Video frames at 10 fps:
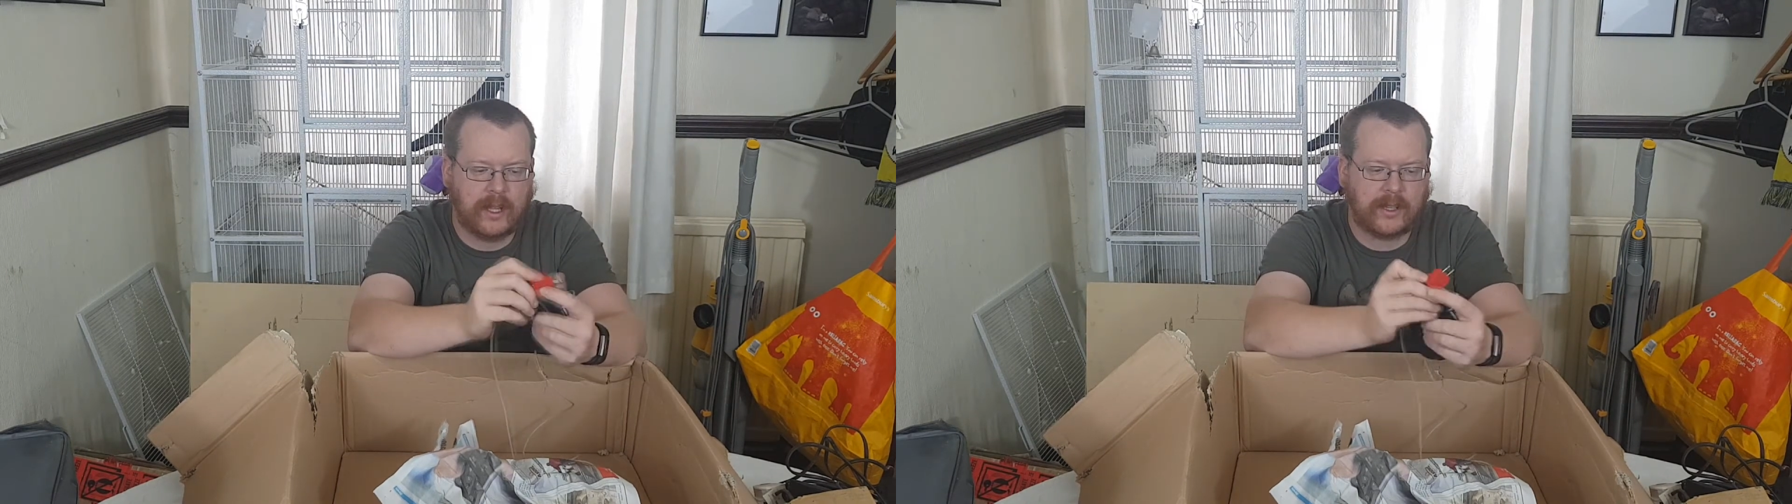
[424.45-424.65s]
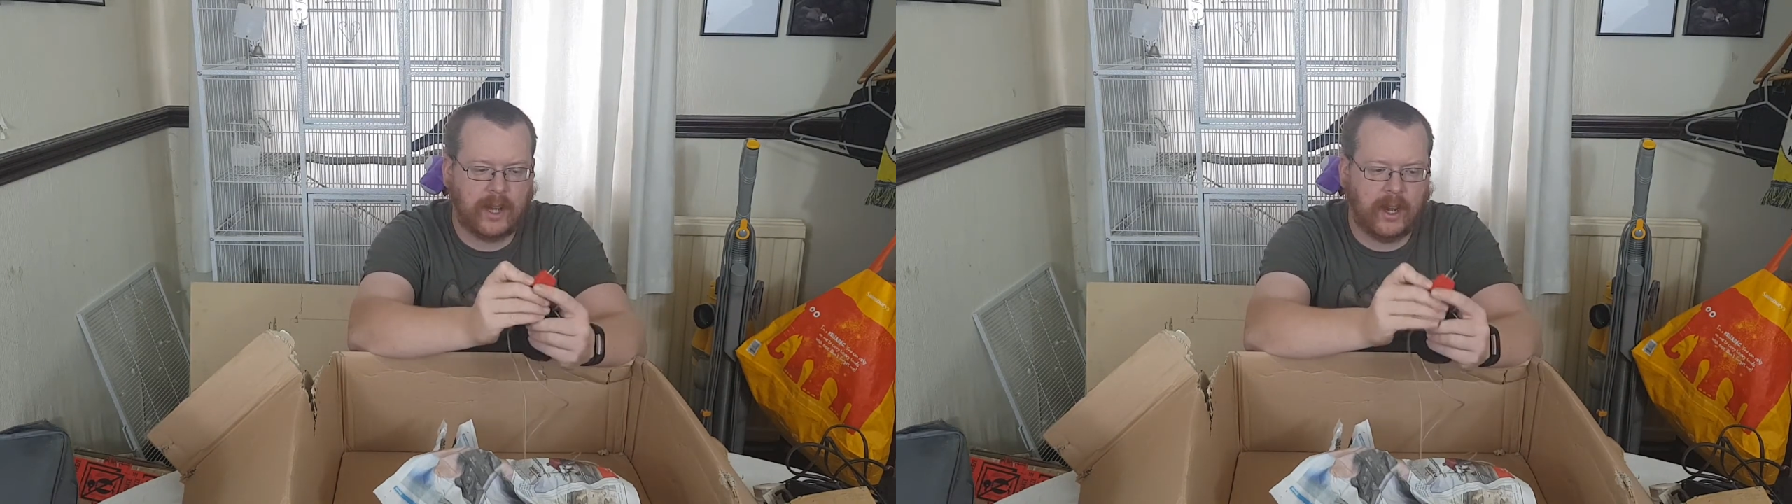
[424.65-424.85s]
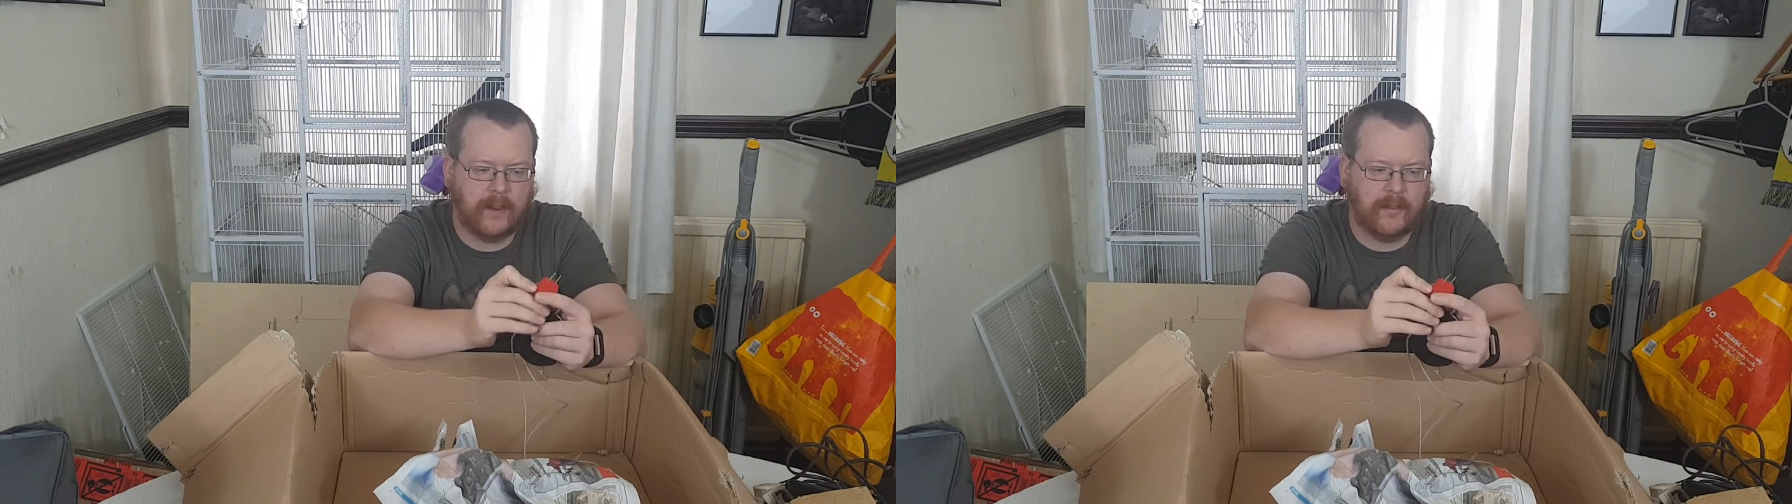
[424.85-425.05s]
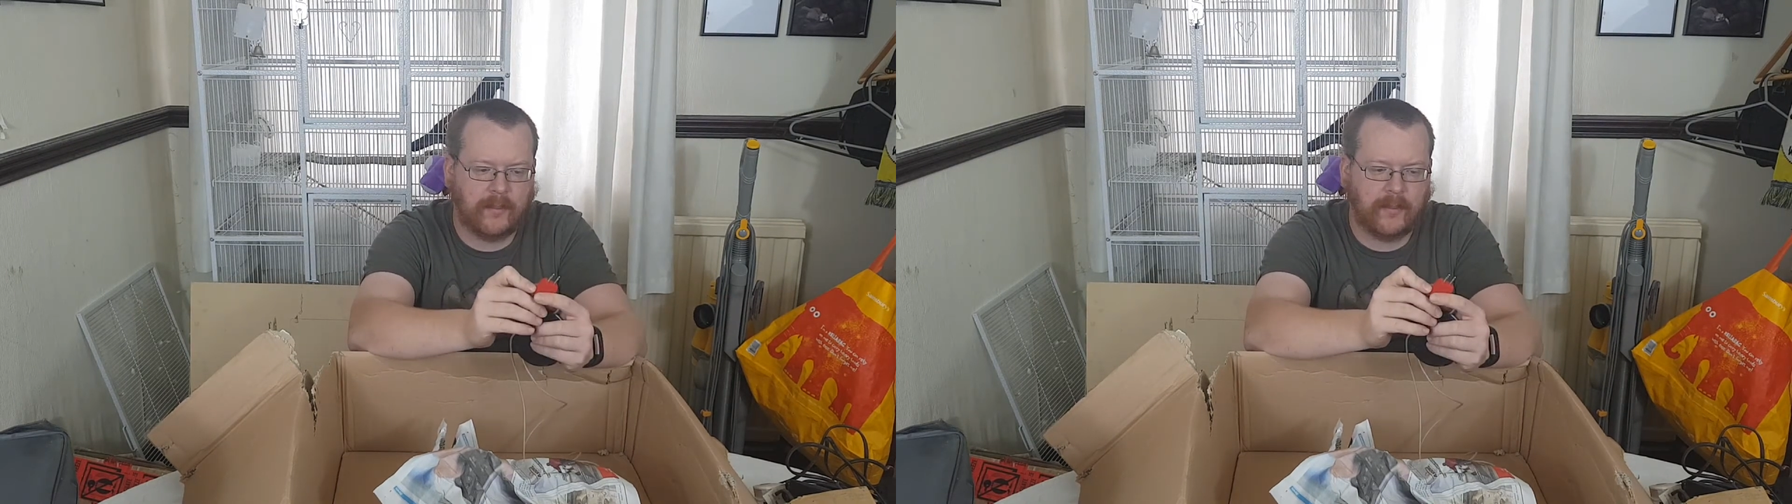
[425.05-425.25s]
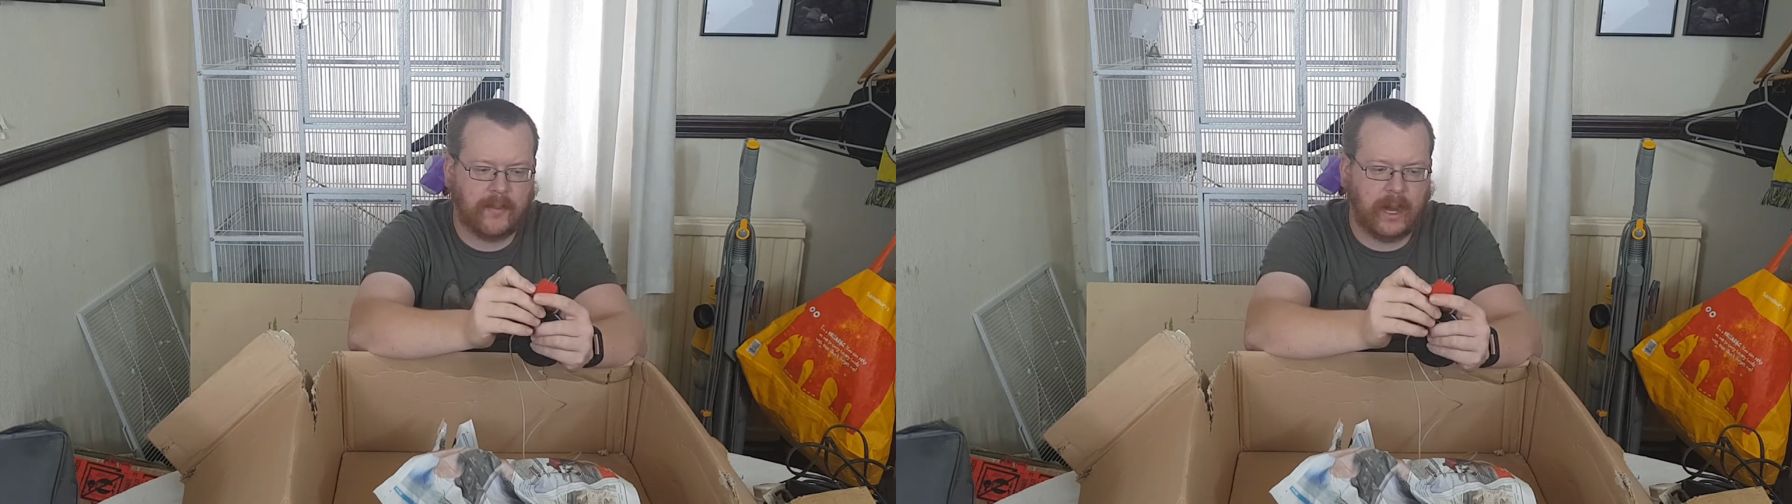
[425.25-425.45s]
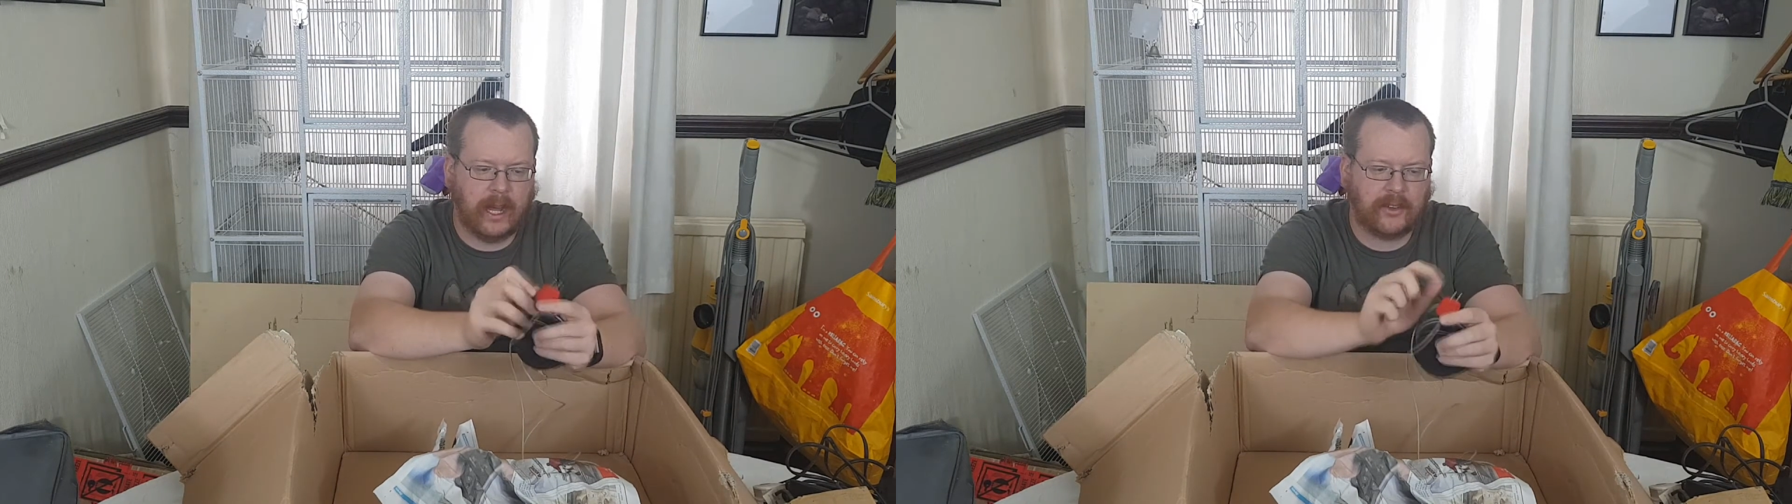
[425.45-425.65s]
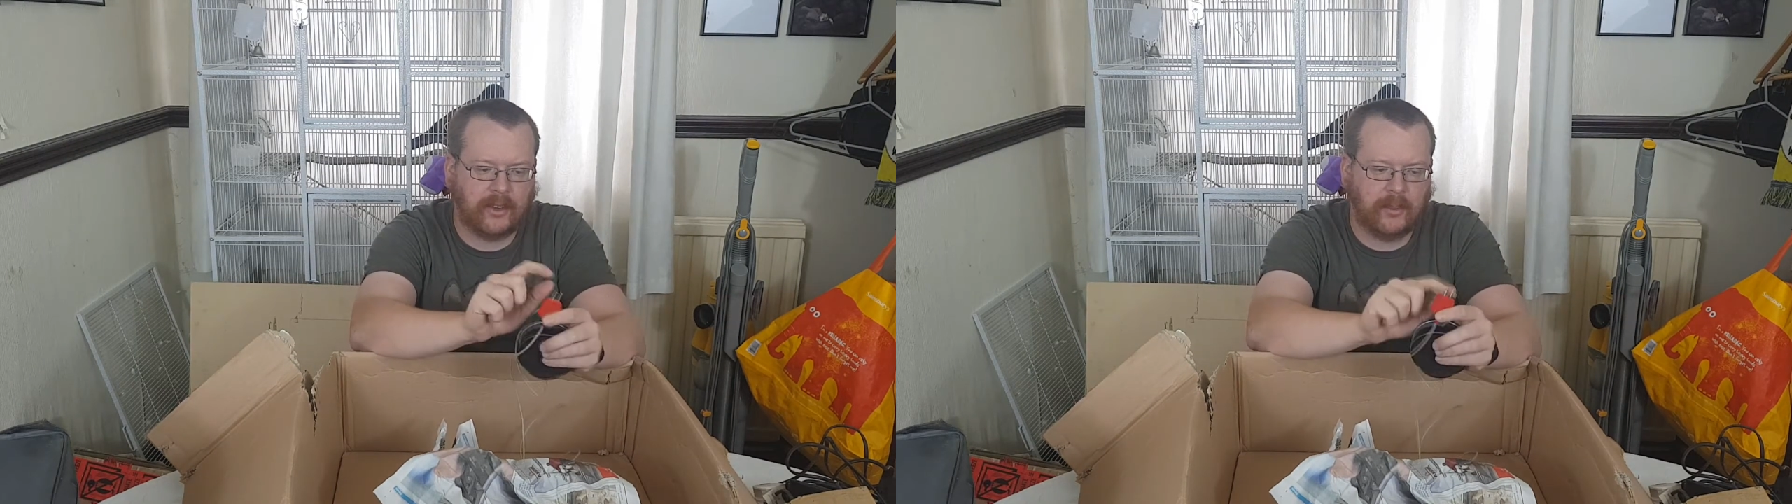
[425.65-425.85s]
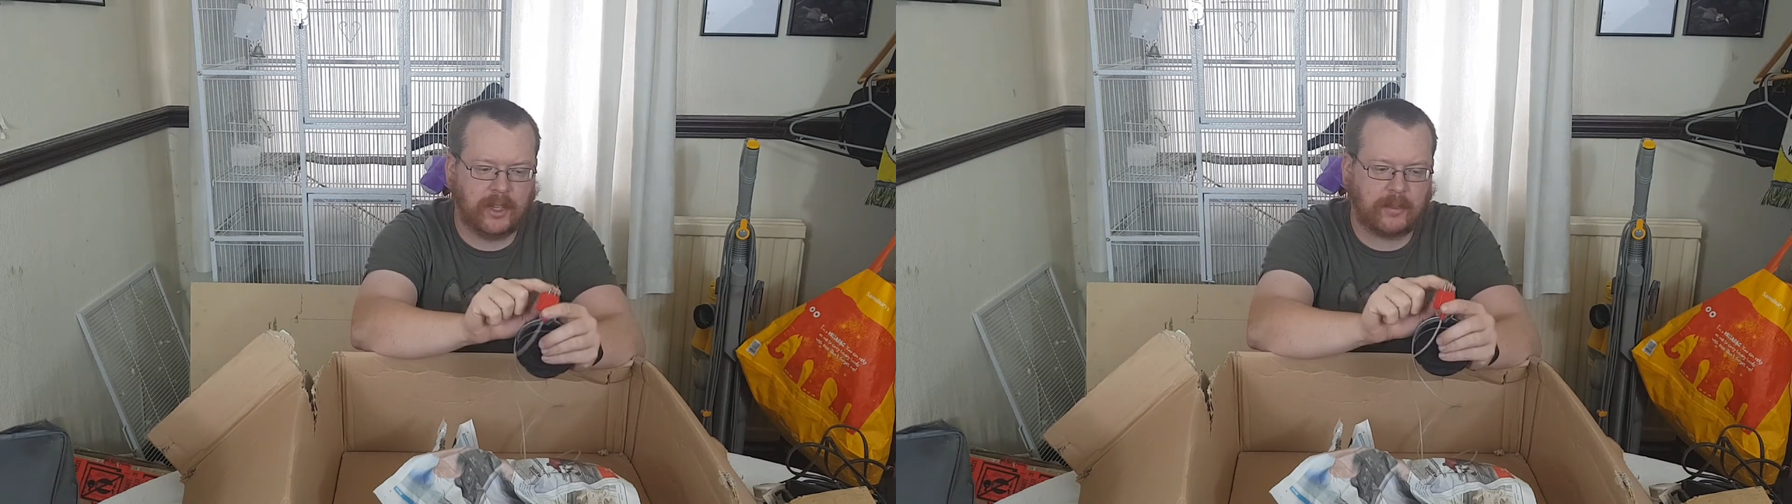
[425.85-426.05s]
I assume this